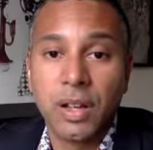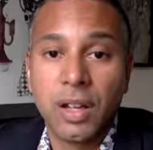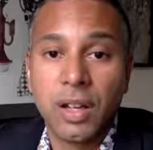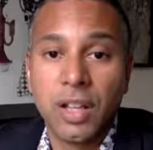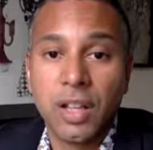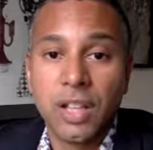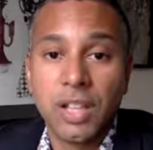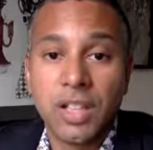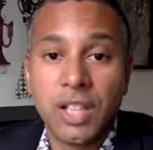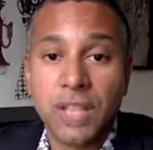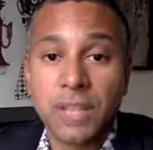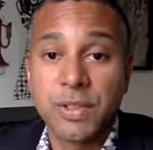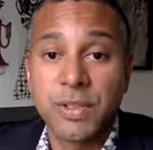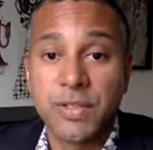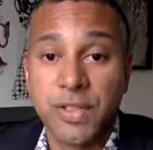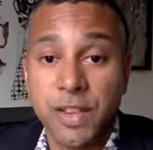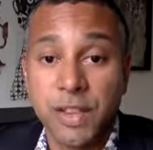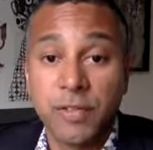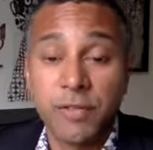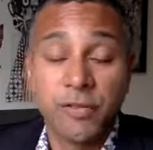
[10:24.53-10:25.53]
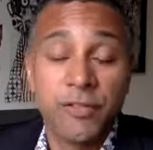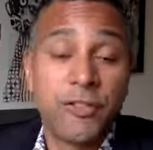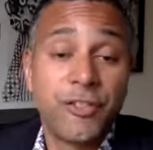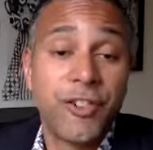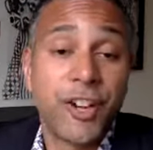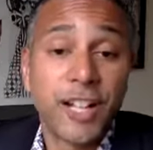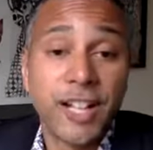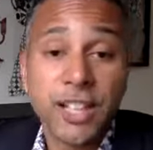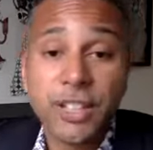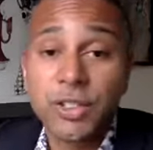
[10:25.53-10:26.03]
in terms of the
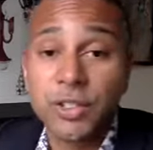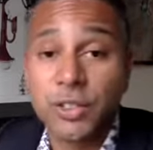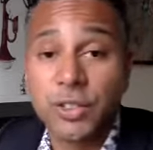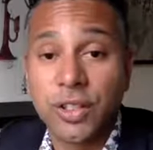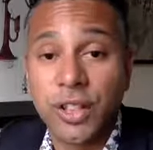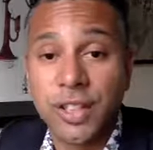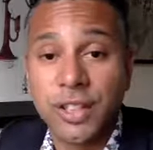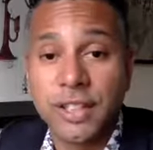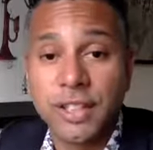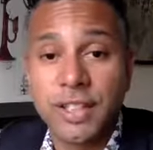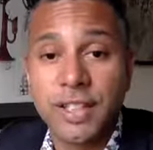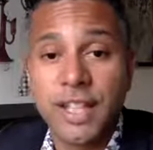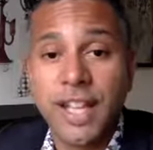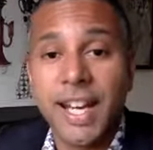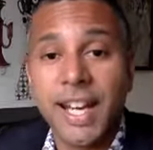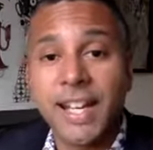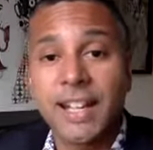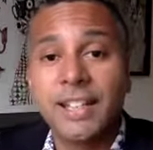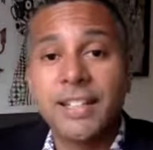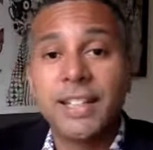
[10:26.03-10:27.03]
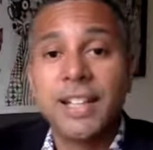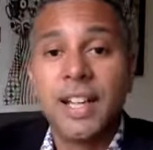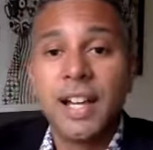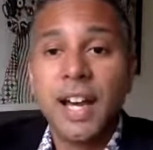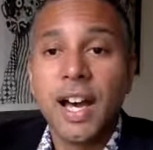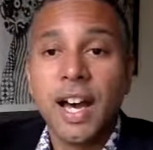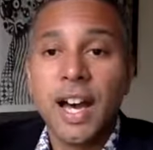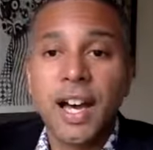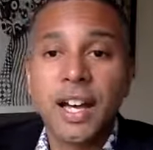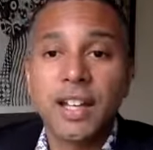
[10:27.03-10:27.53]
financial crisis, and
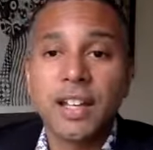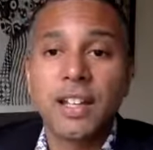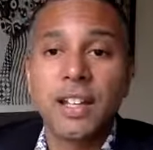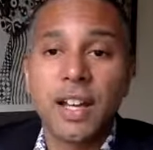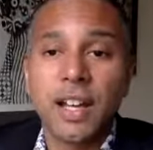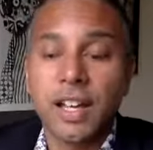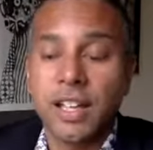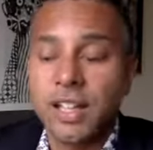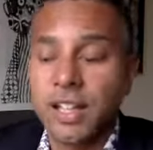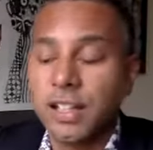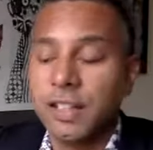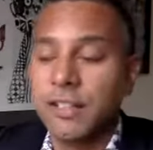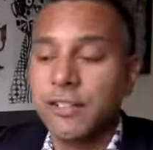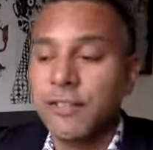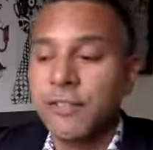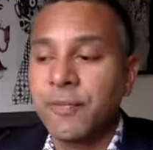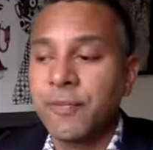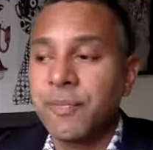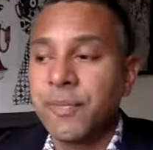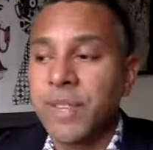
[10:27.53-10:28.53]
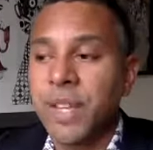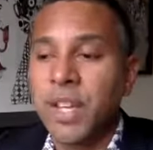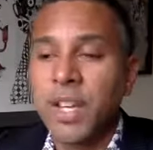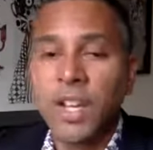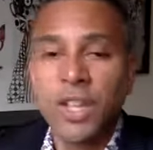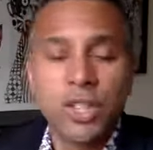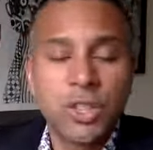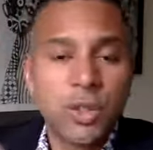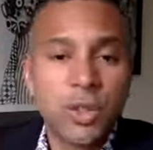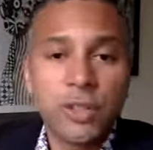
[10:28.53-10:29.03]
I kind of
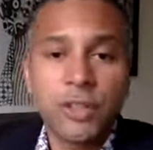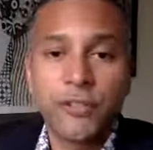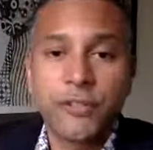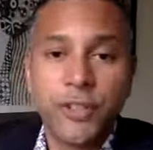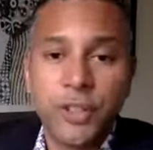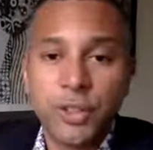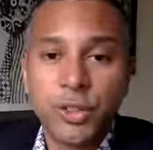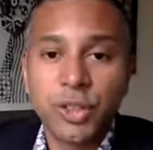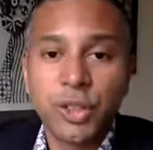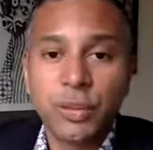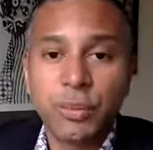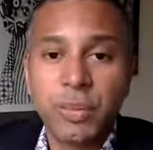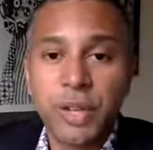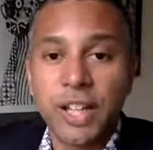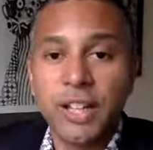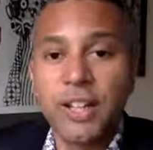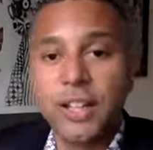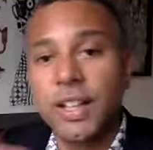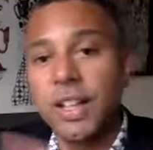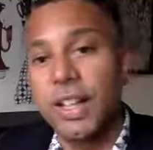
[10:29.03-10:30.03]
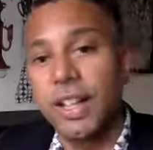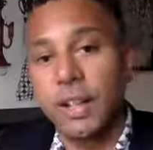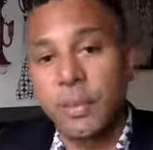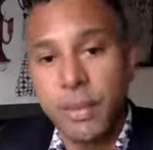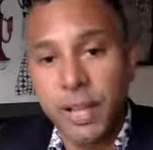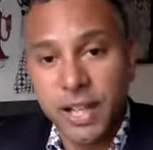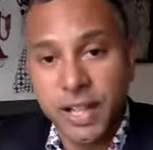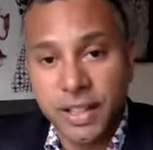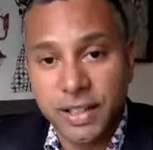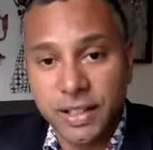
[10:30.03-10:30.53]
saw the future by looking at the
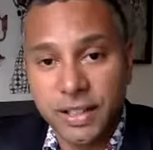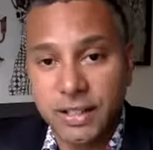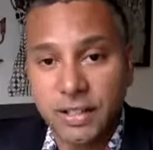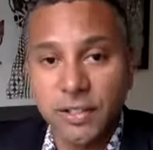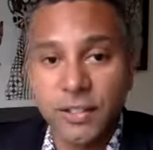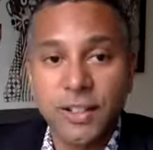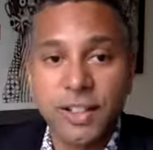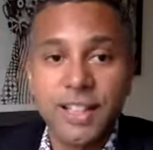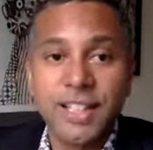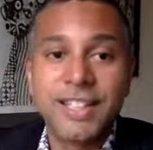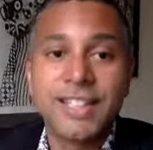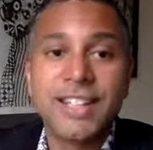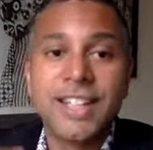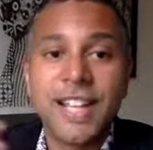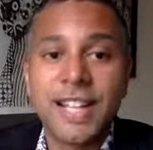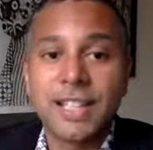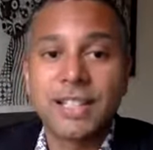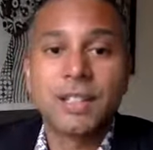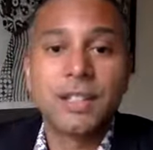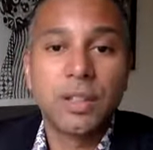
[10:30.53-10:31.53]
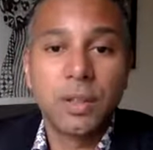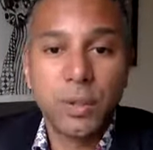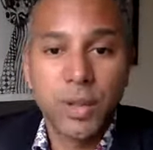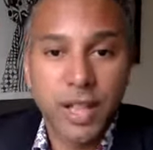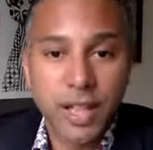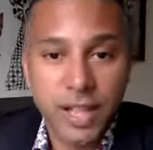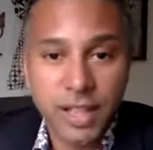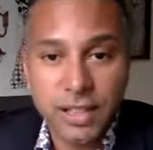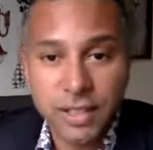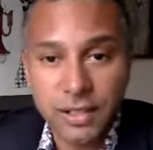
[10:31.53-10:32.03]
past, or at least that's the
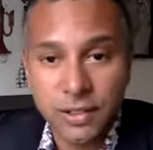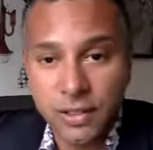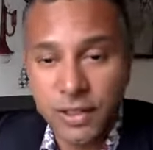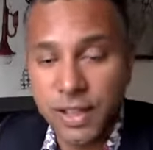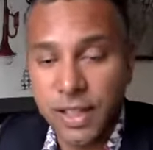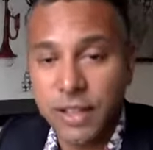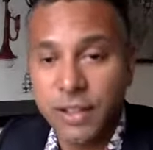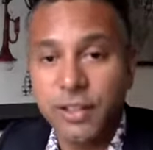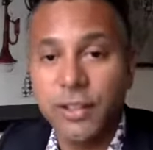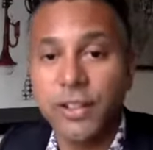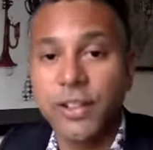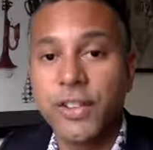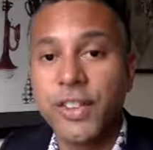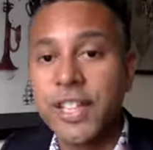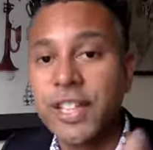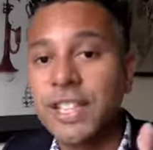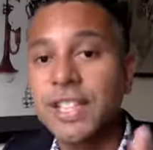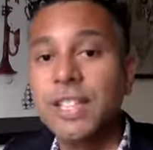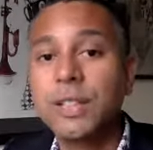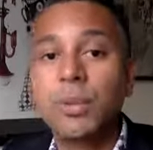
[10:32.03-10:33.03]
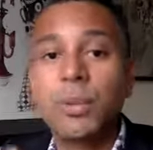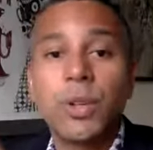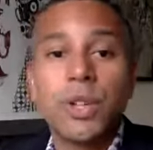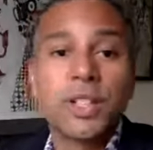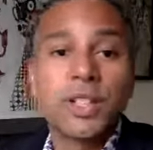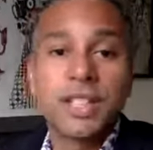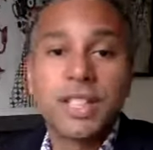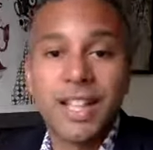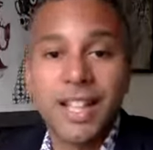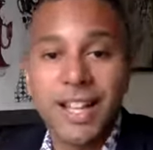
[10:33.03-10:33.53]
way I saw it. I thought, this is
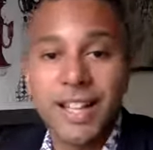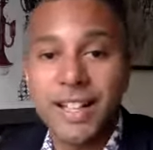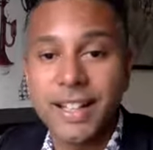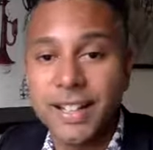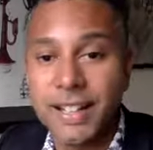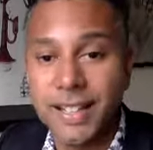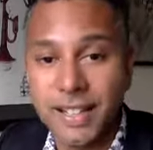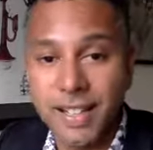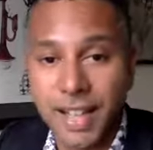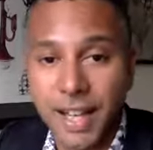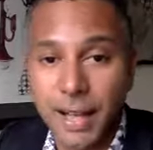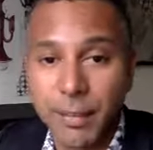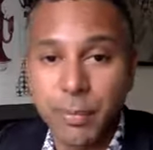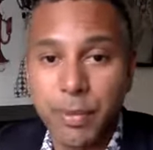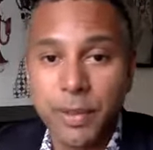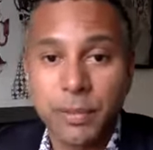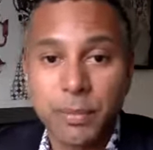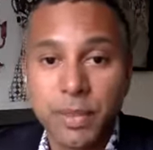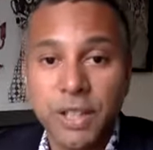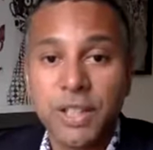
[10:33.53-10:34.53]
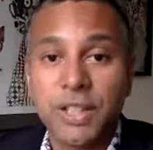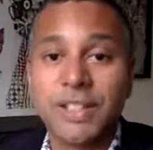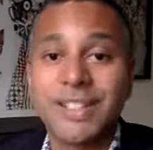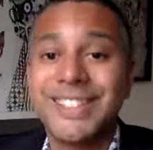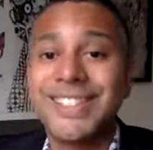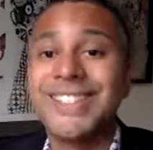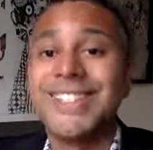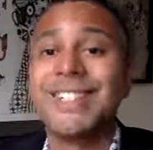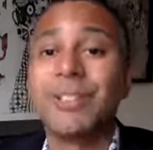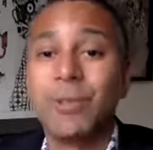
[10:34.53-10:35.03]
what's likely to happen because
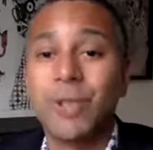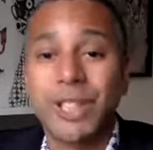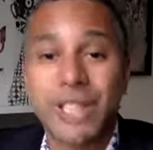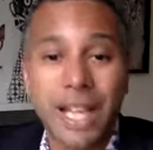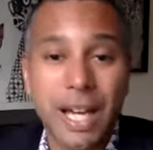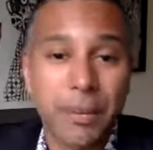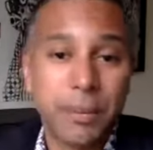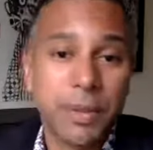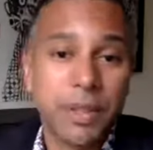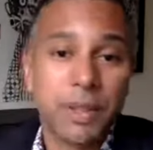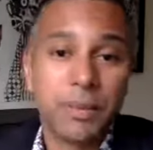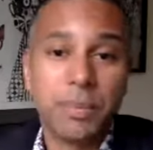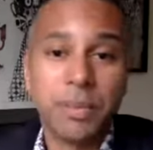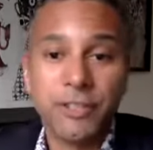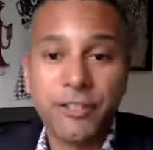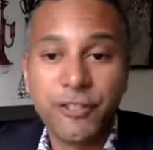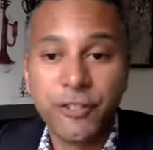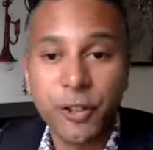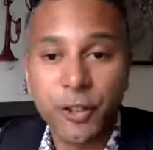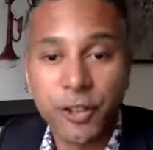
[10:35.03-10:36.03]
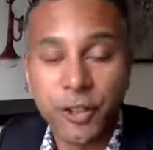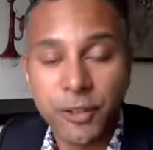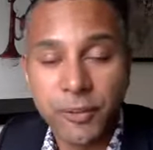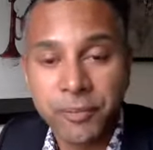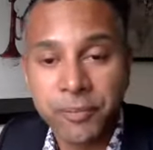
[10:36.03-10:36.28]
this is what's happened before.